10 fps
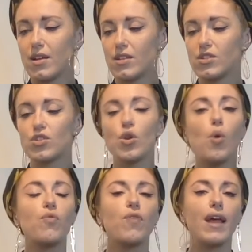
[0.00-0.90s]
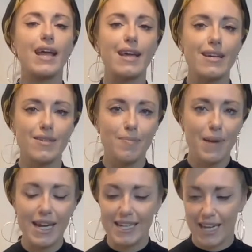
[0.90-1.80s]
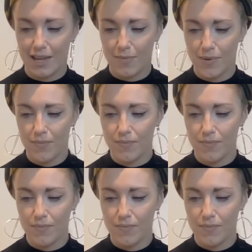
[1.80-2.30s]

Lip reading: Snowflake by name,